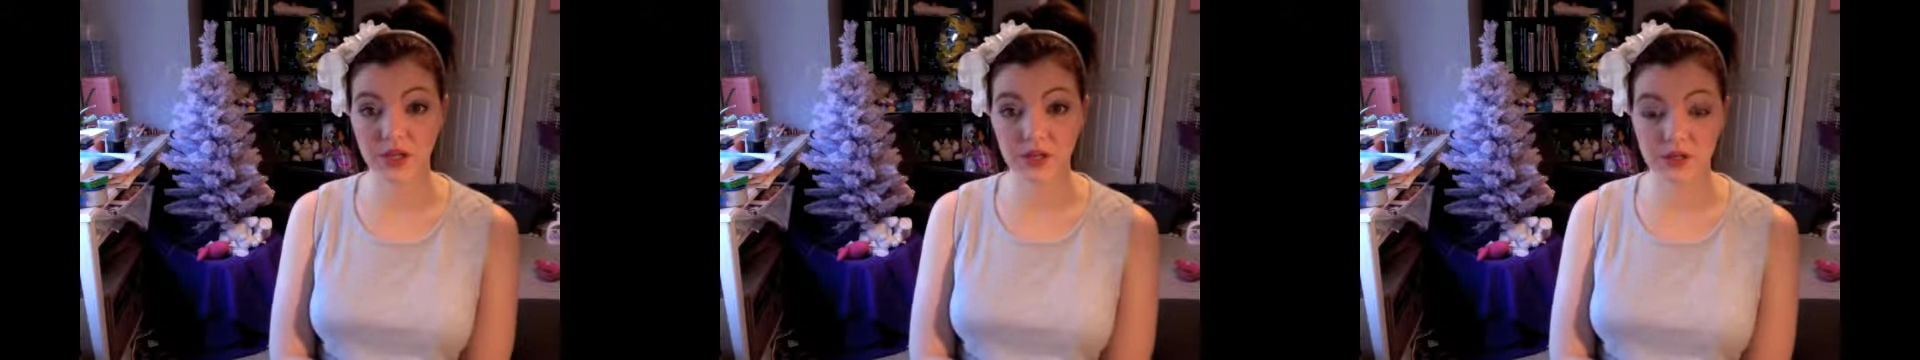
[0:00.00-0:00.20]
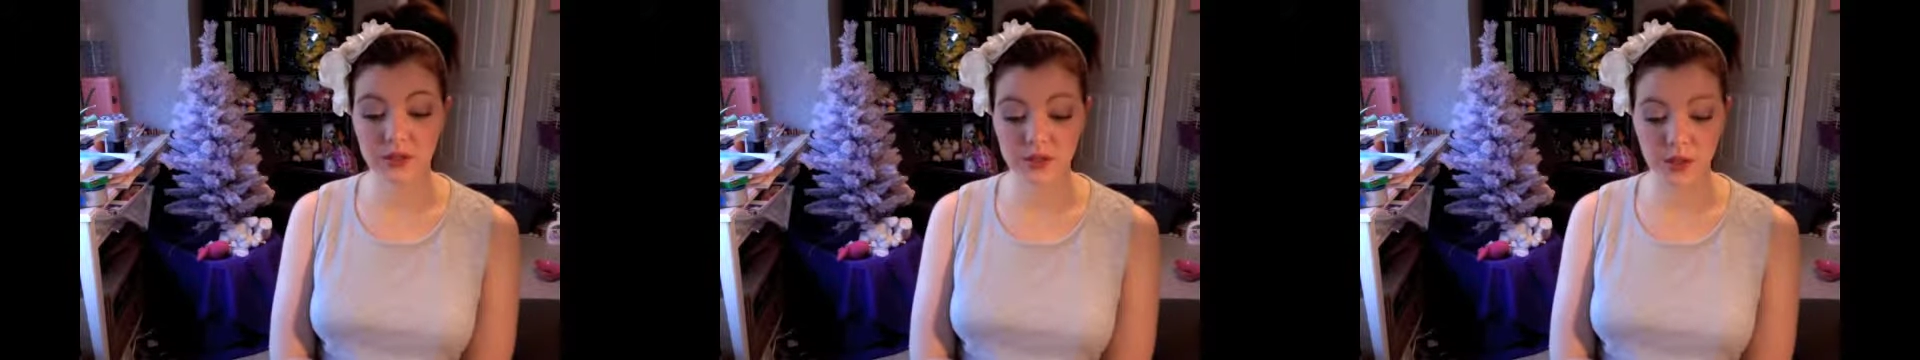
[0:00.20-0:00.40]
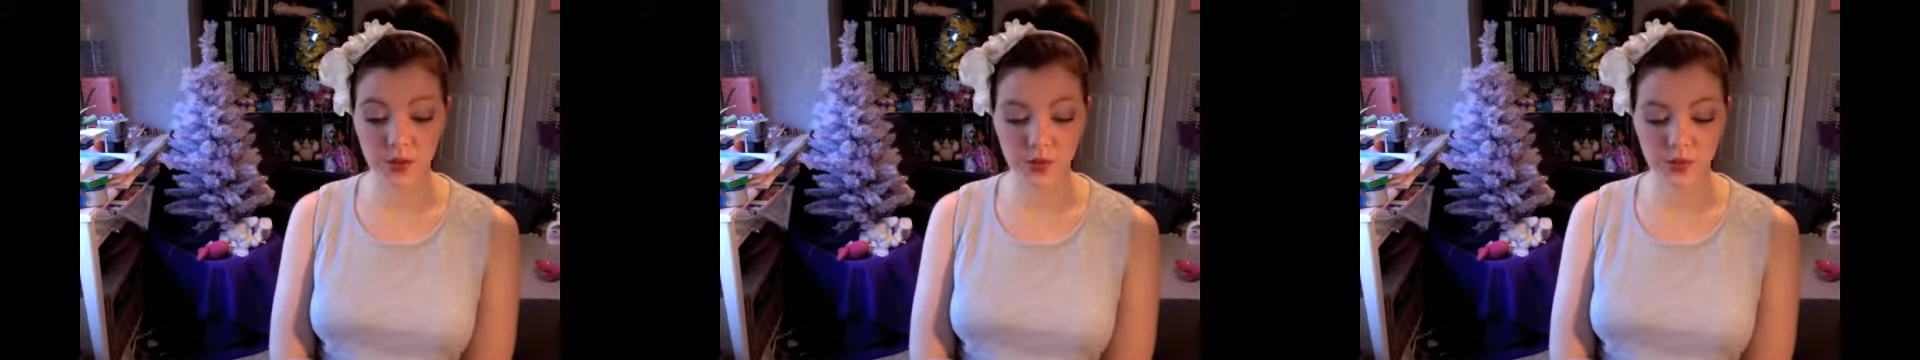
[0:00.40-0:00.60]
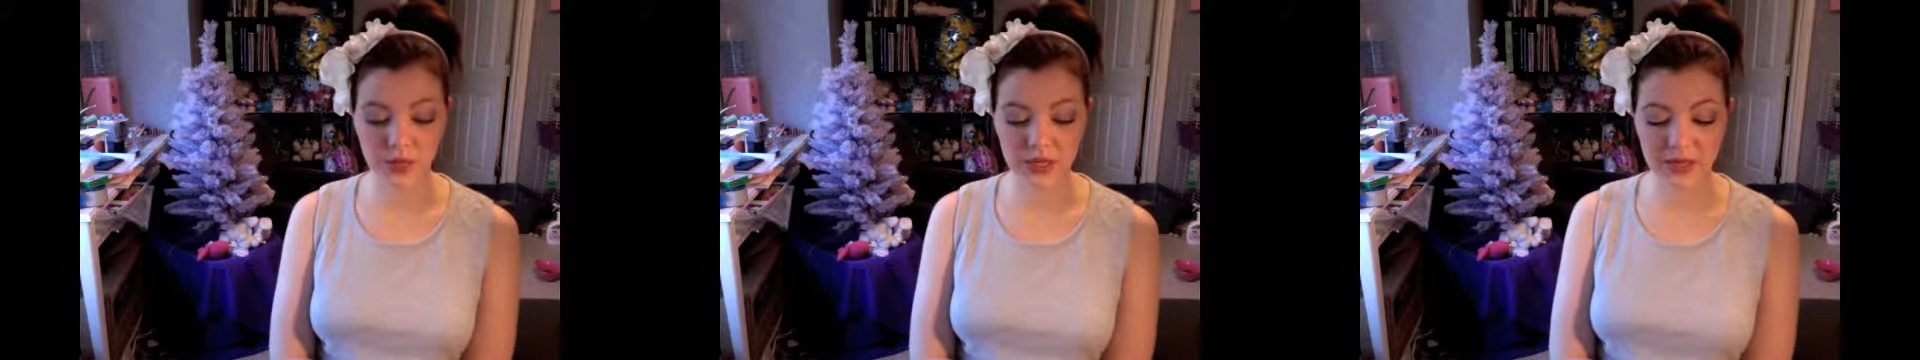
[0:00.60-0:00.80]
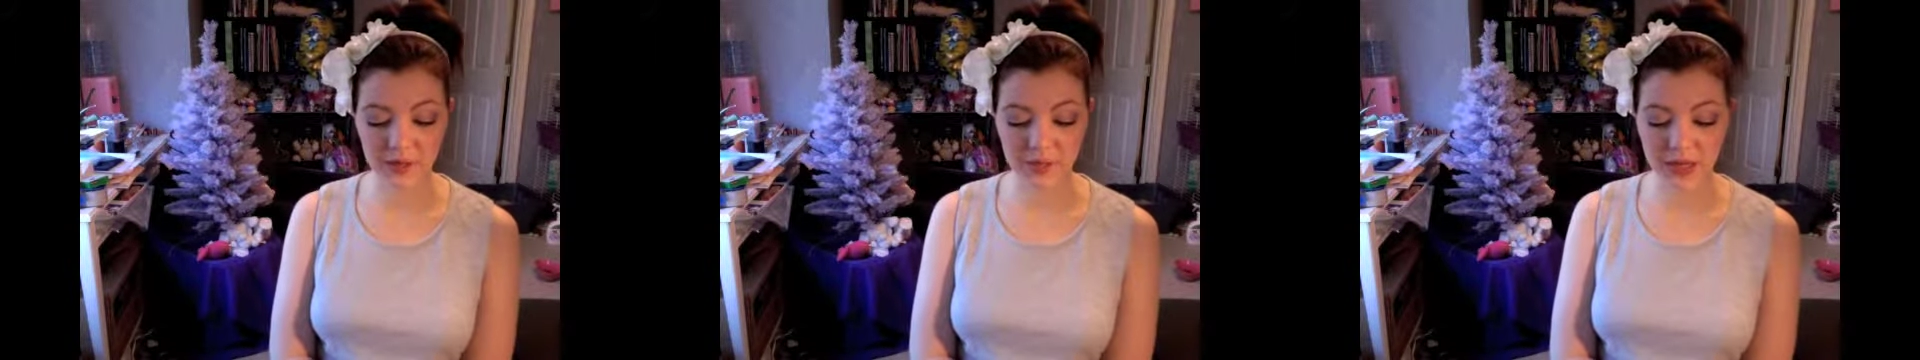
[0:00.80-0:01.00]
So
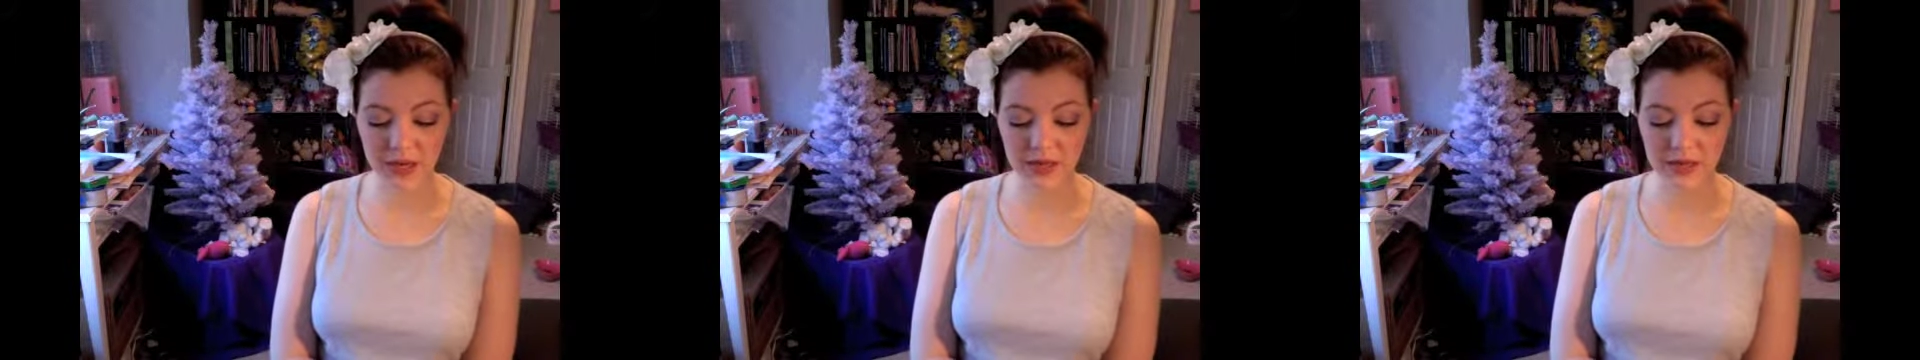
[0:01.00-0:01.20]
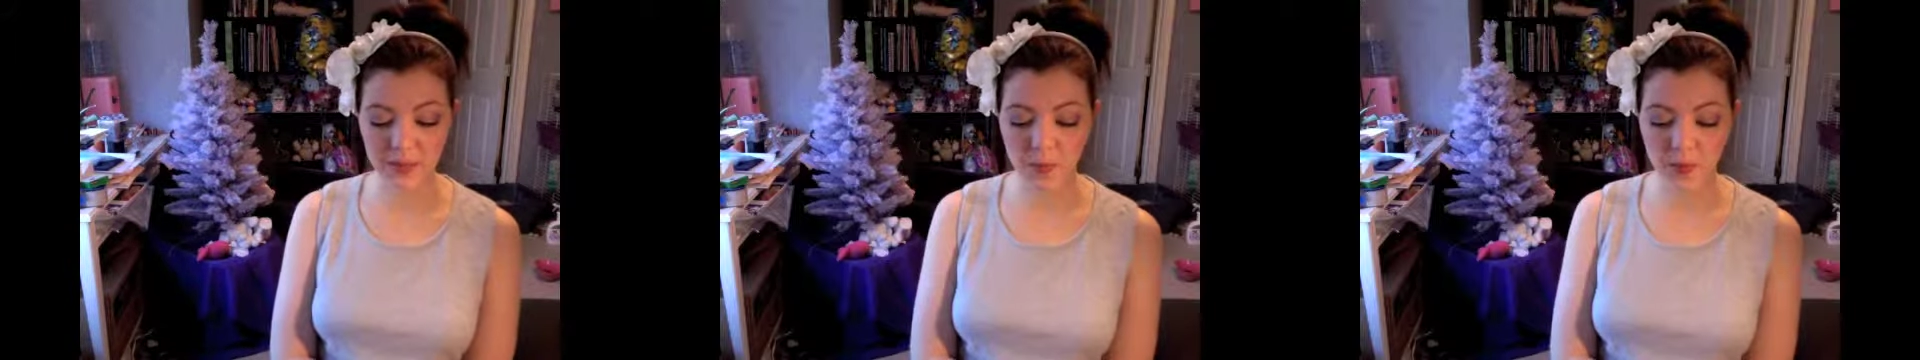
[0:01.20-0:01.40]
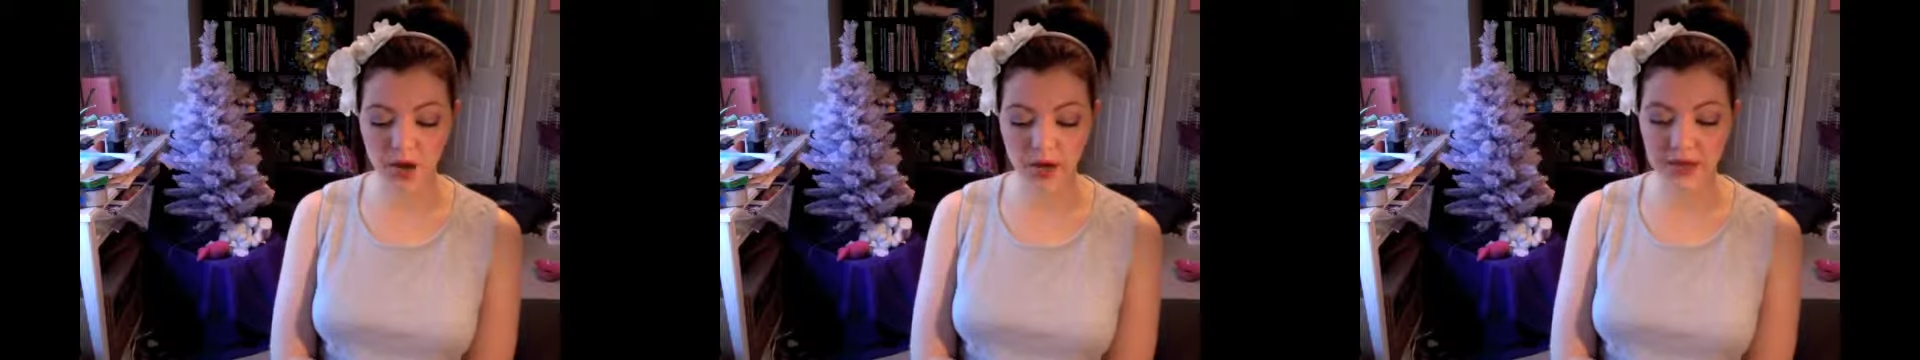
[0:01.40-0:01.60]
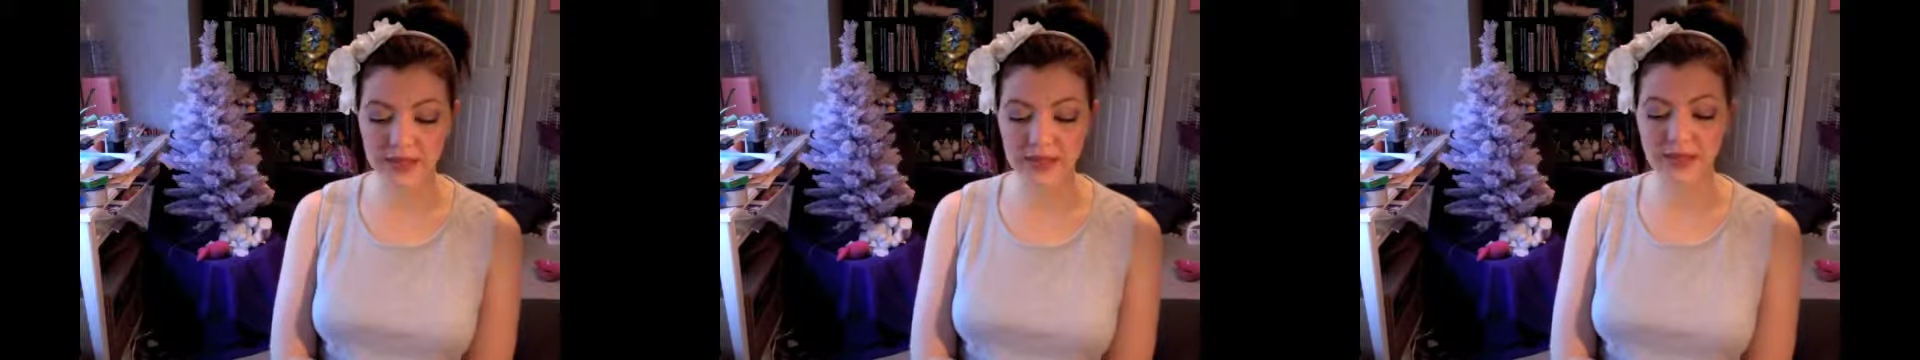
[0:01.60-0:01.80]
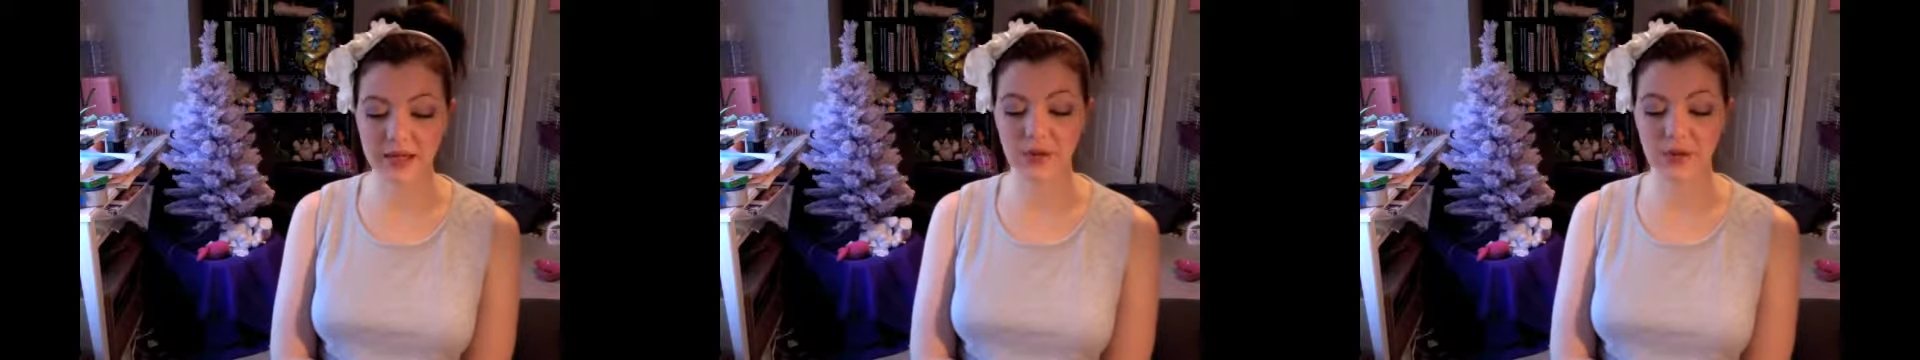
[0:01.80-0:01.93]
keep that in mind.